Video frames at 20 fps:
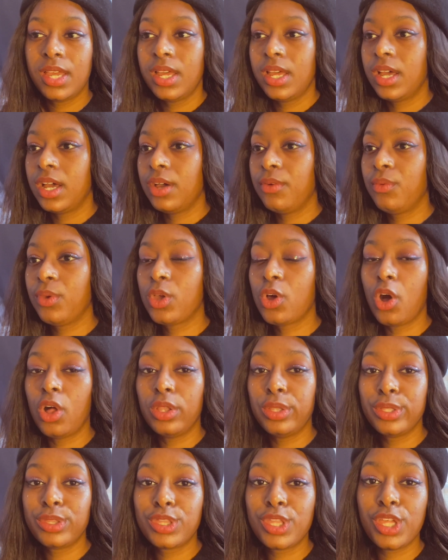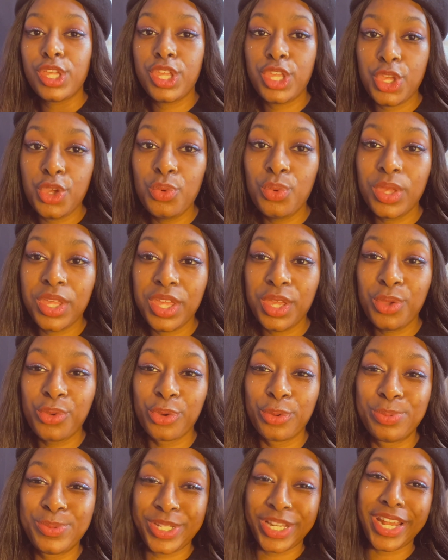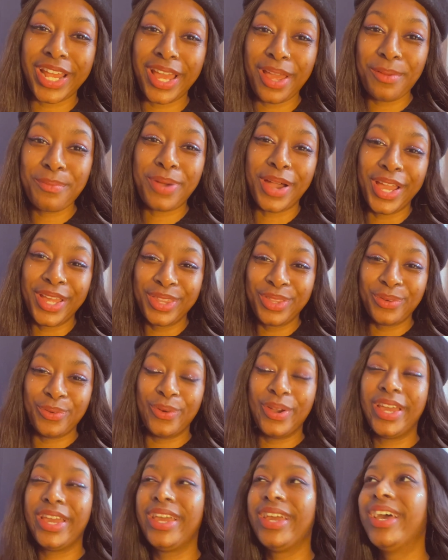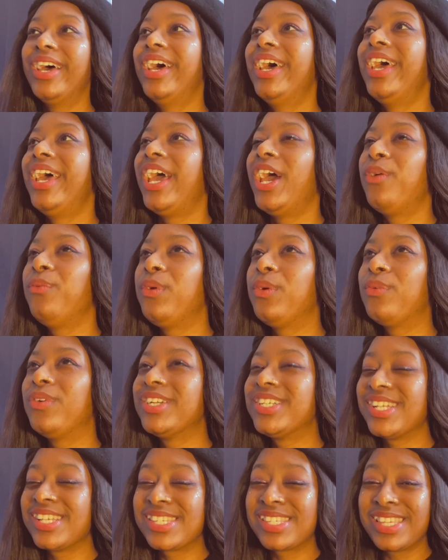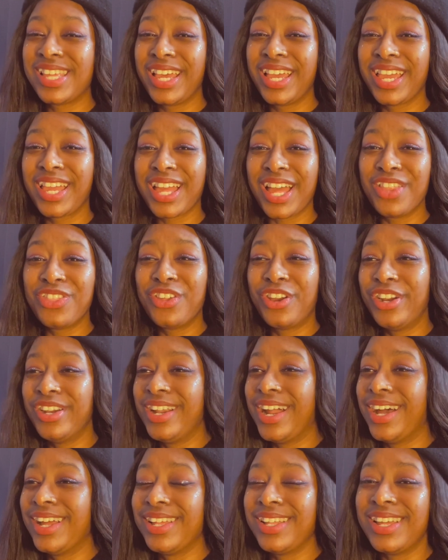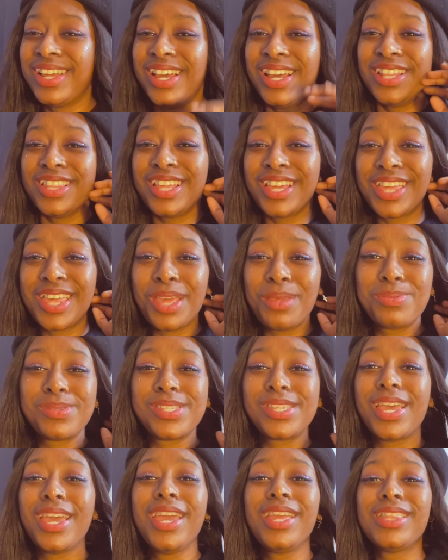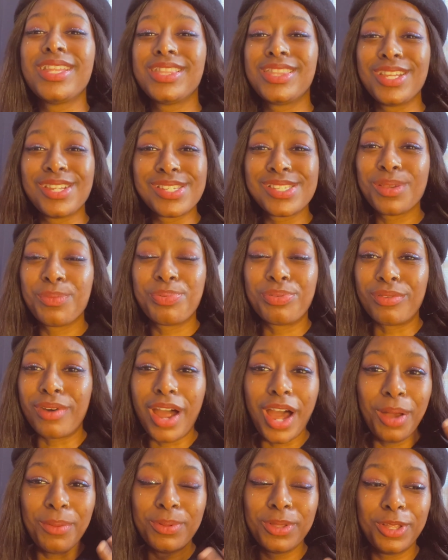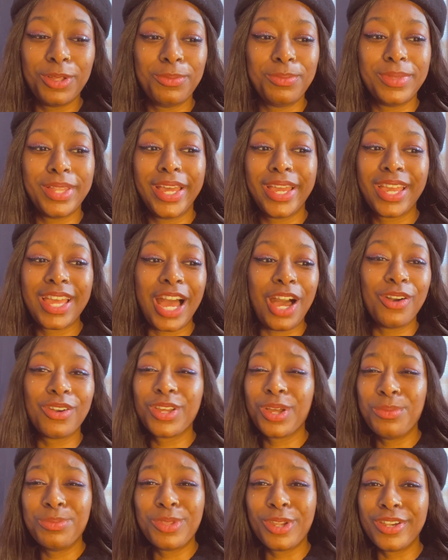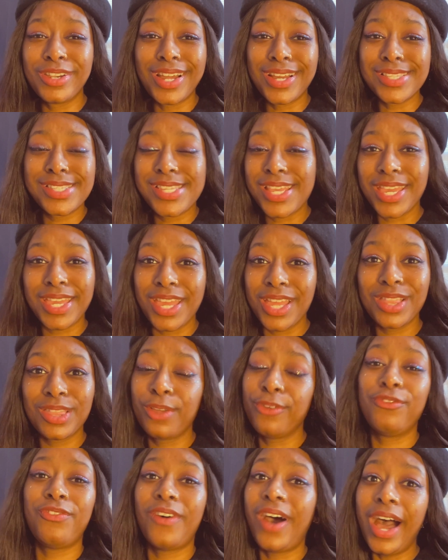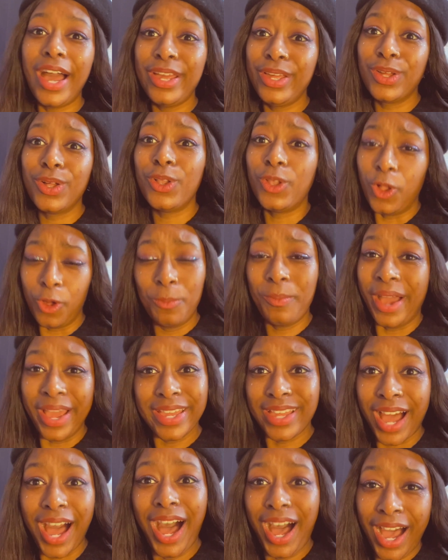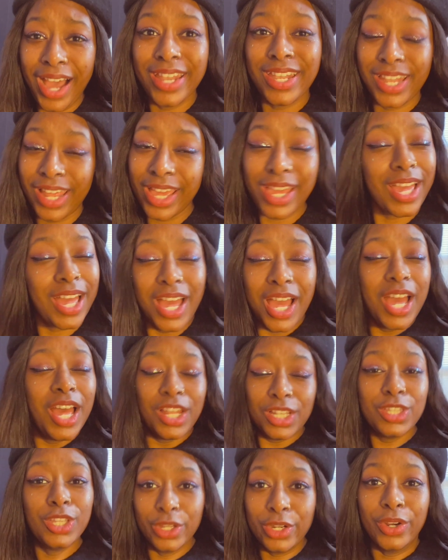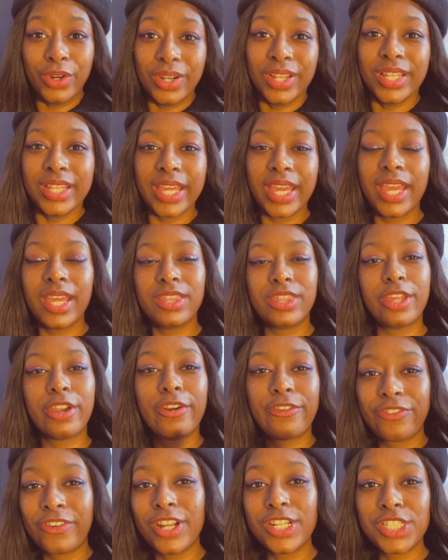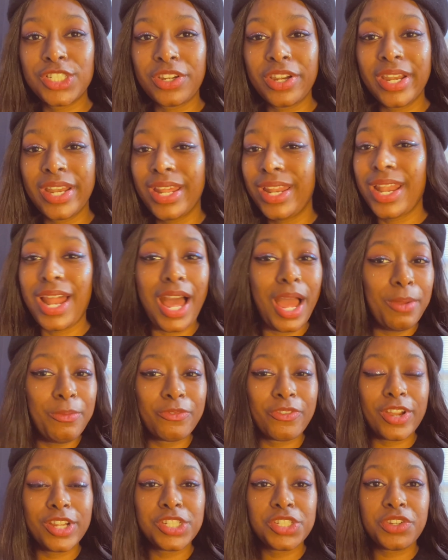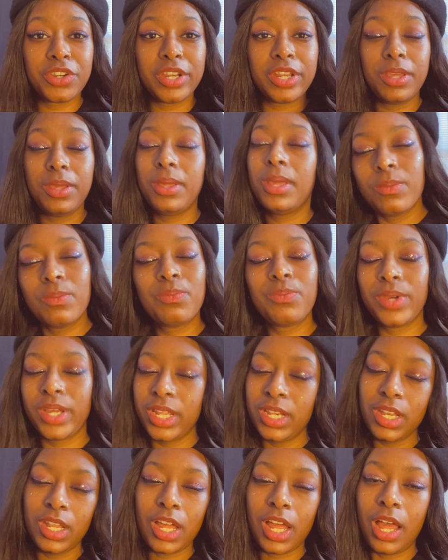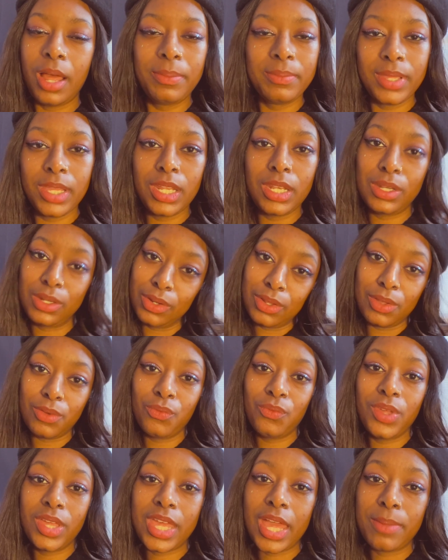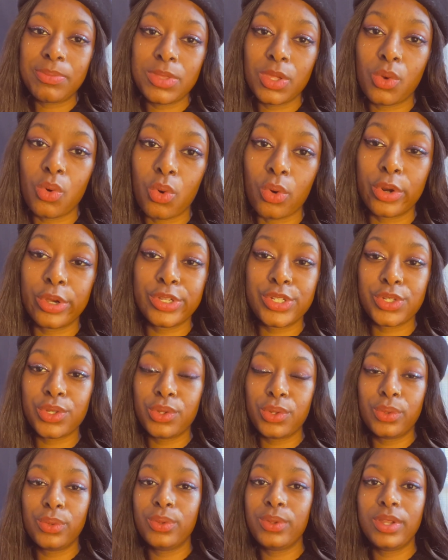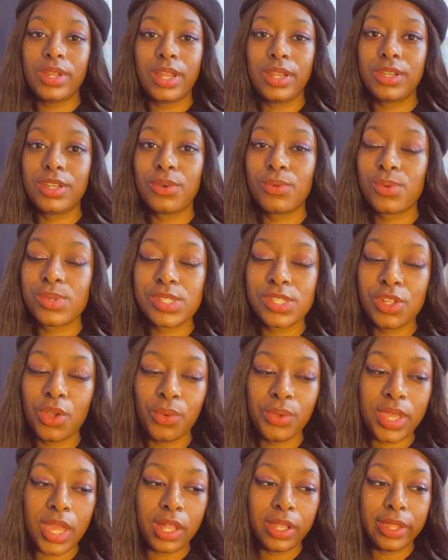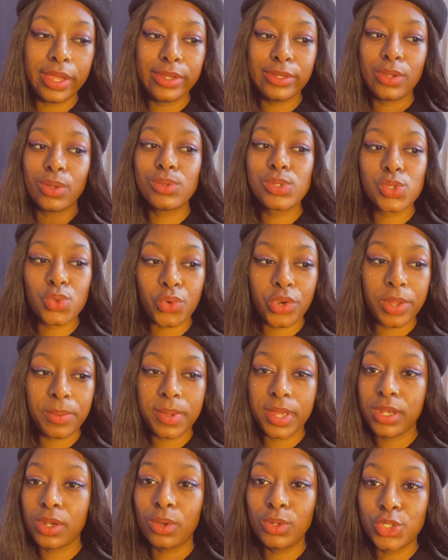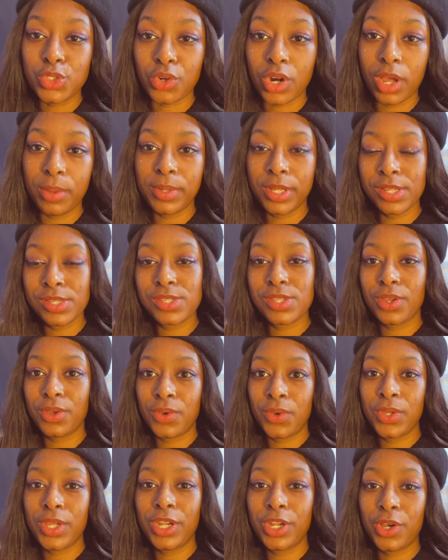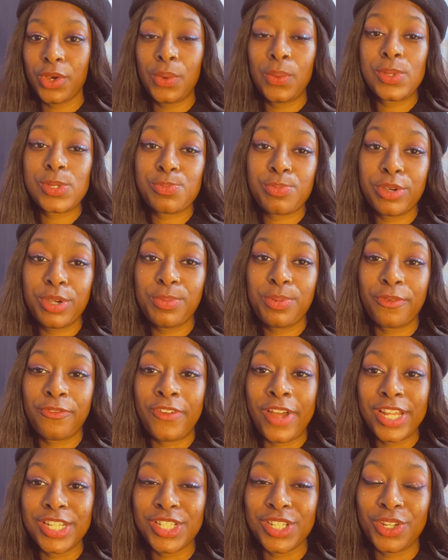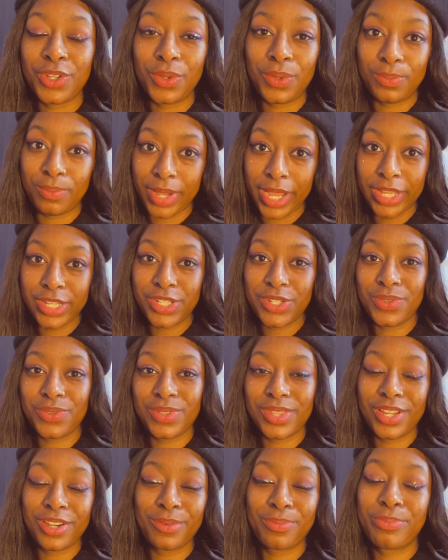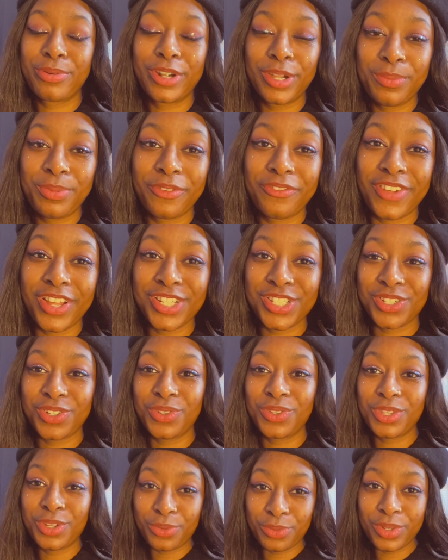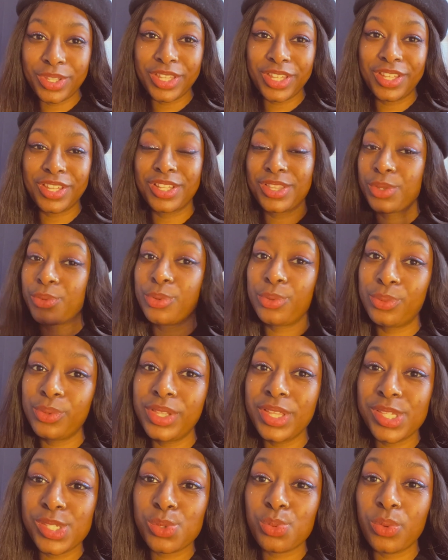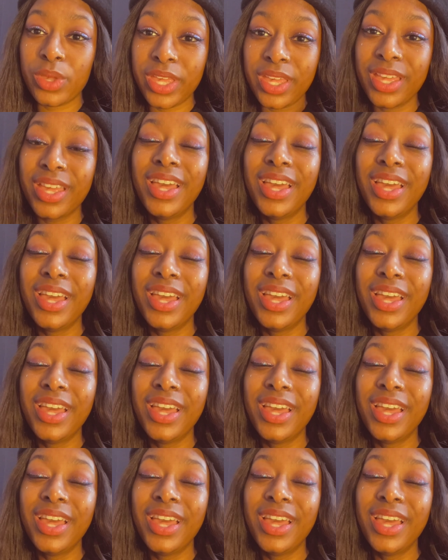We call it the Yoongi group chat, by the way. And we were just like, they keep saying that there's a problem. Like, how come they're not taking the file? Oh my God. Like, literally, they're frustrated. I'm frustrated. But, I mean, we kept it cordial. There was no yelling, no screaming, no drama. So, you know, it was pretty professional, mind you. They're pretty professional. They're really good. They were really sweet.